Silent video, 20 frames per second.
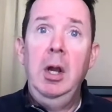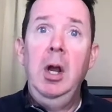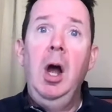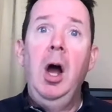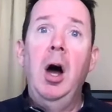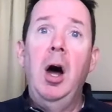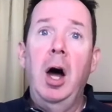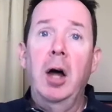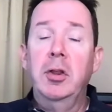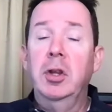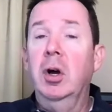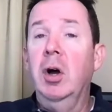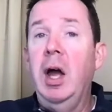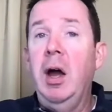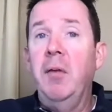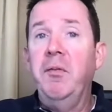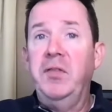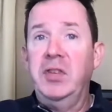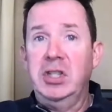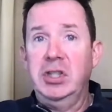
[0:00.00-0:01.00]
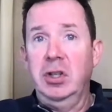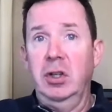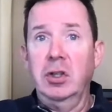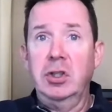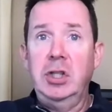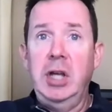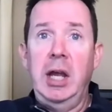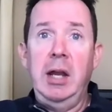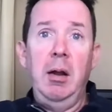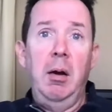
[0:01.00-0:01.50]
They'll help
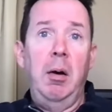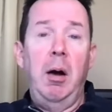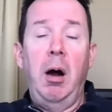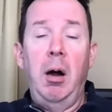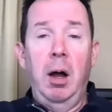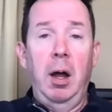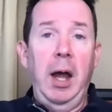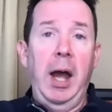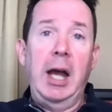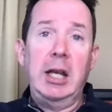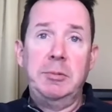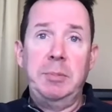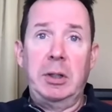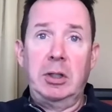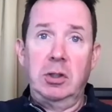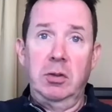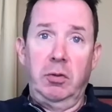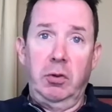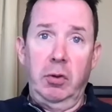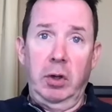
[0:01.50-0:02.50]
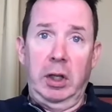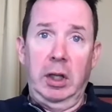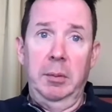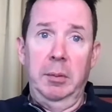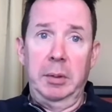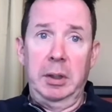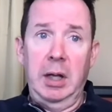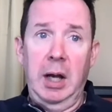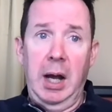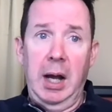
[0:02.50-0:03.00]
facilitate aspects of curriculum
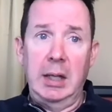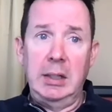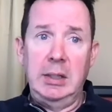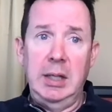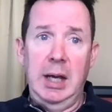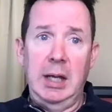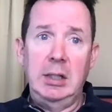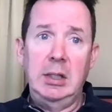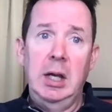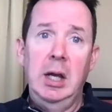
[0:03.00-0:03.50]
and content.